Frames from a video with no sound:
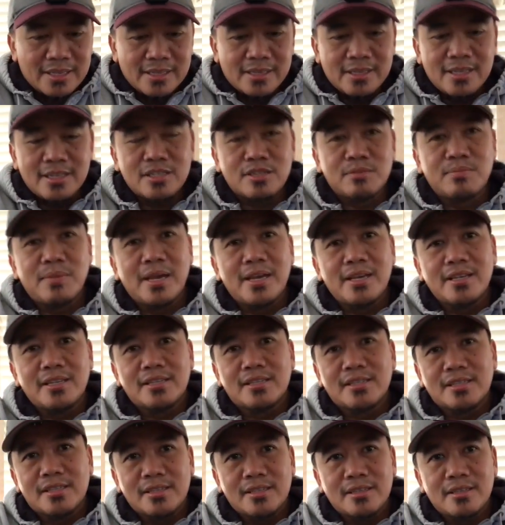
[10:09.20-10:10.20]
this
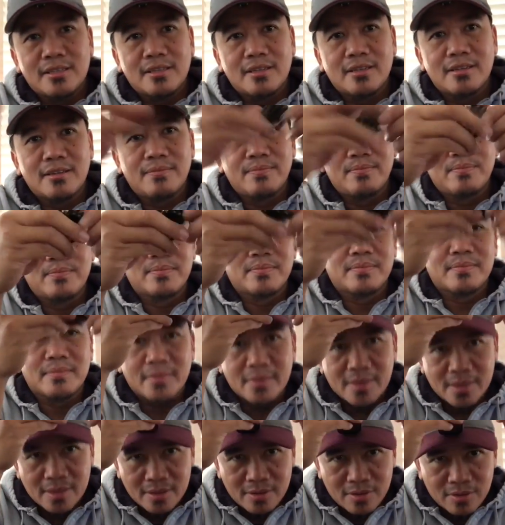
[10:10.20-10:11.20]
base
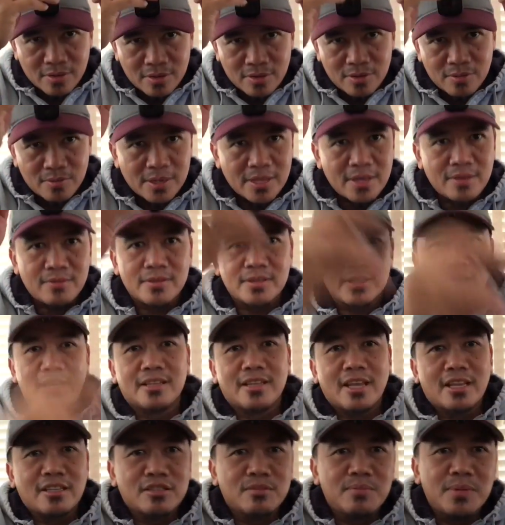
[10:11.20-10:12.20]
or whatever the
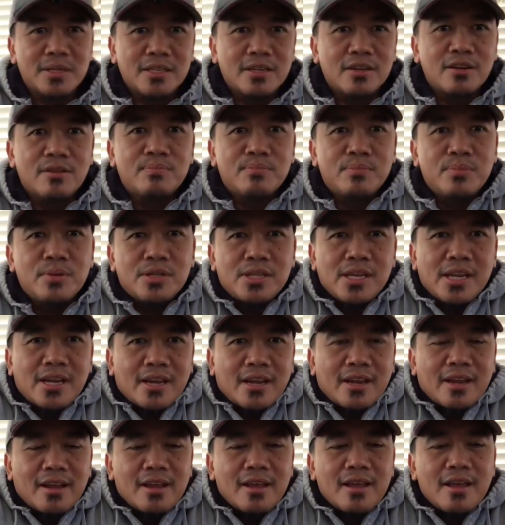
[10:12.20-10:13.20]
attachment they're
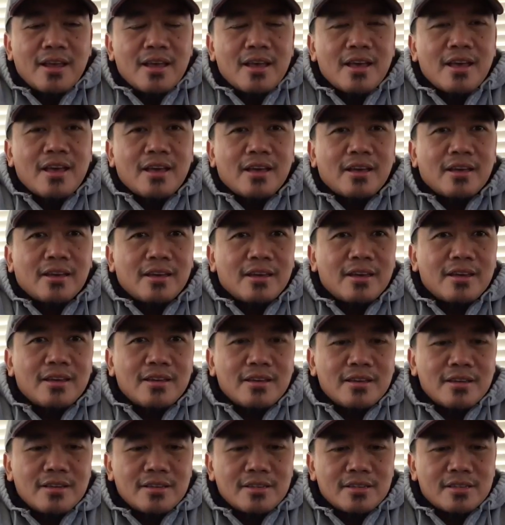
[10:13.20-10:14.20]
putting
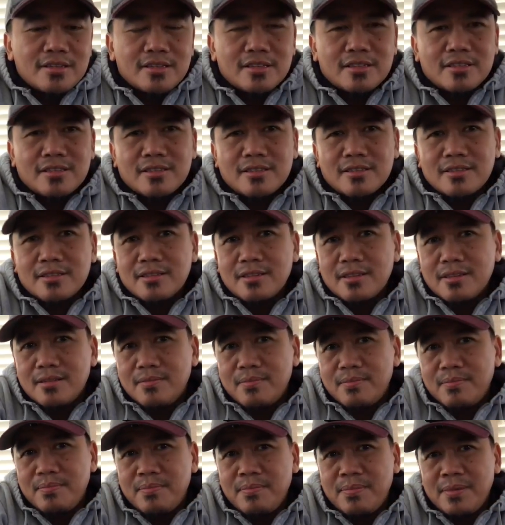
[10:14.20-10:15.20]
is
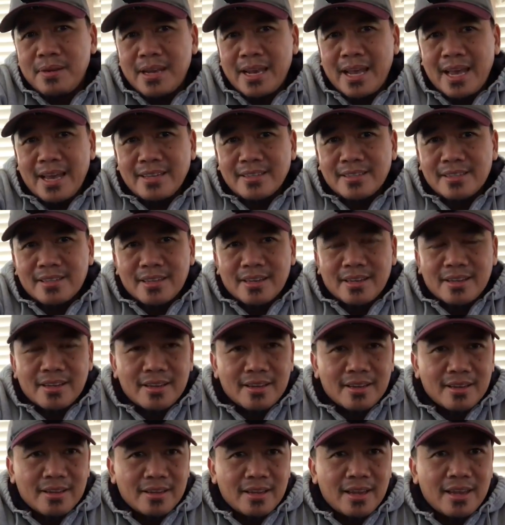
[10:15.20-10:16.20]

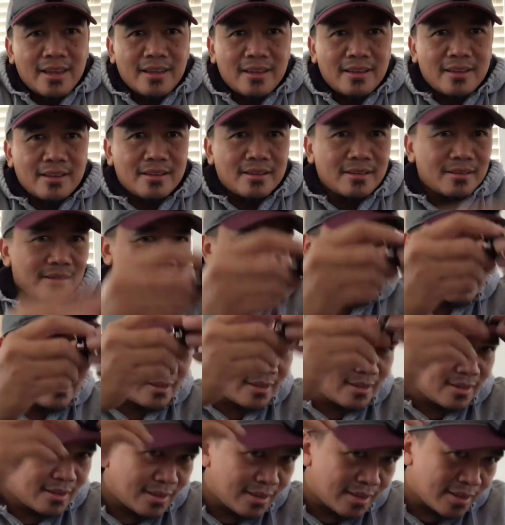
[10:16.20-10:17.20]
plastic, and
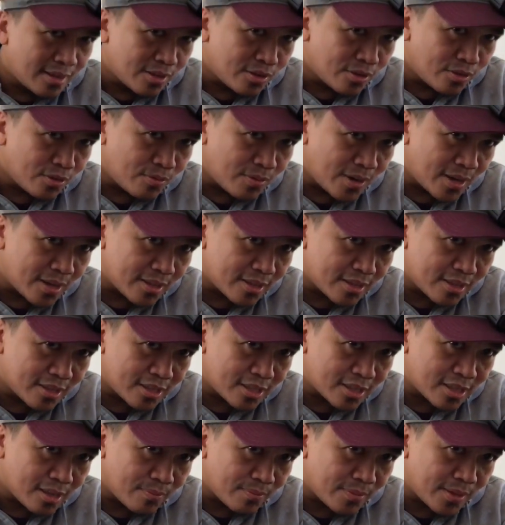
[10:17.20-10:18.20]
you don't want
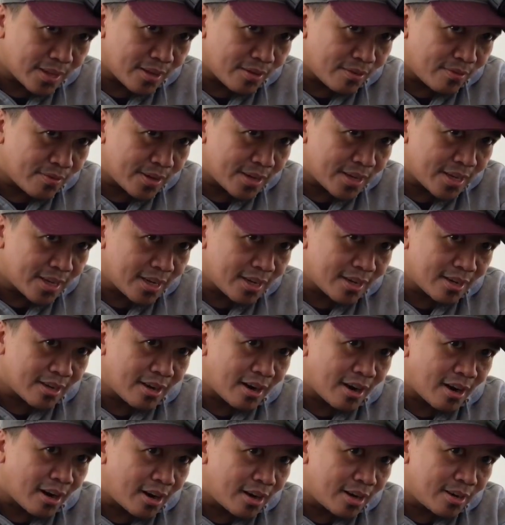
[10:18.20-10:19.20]
something over here,
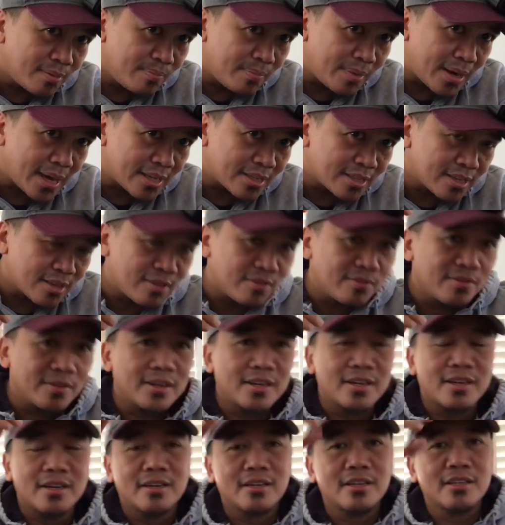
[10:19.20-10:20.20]
hard plastic over
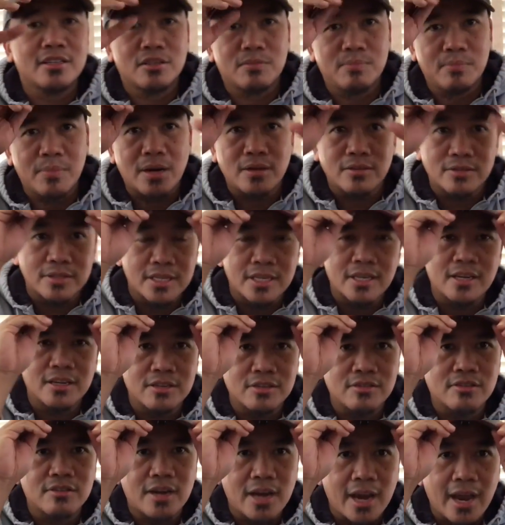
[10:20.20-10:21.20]
here, that's bouncing
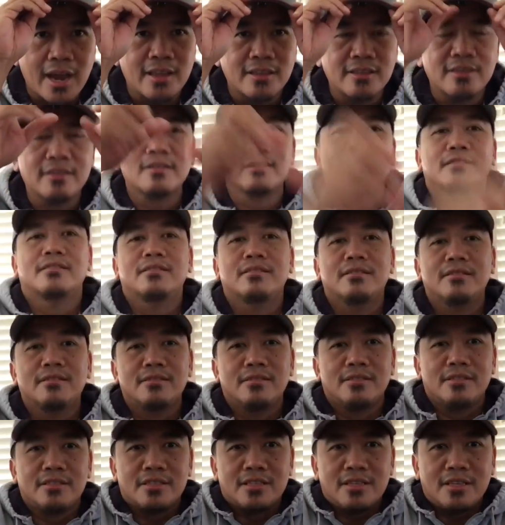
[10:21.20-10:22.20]
on your head.
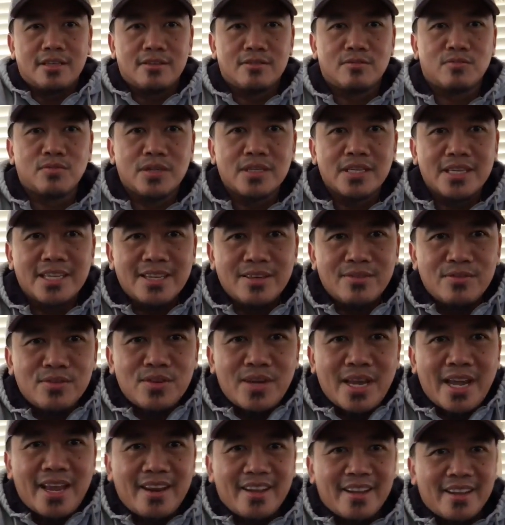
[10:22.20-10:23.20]
It will give
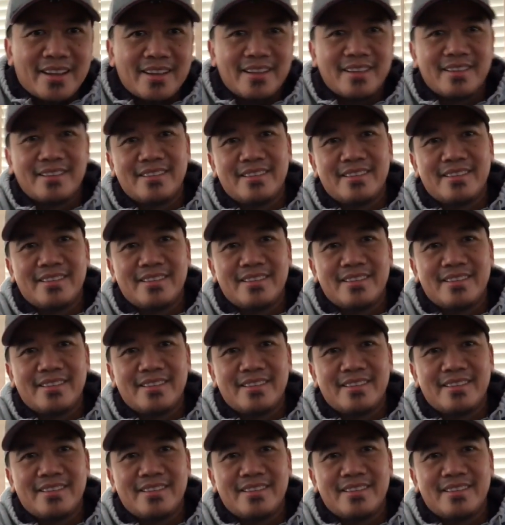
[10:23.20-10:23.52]
you headache.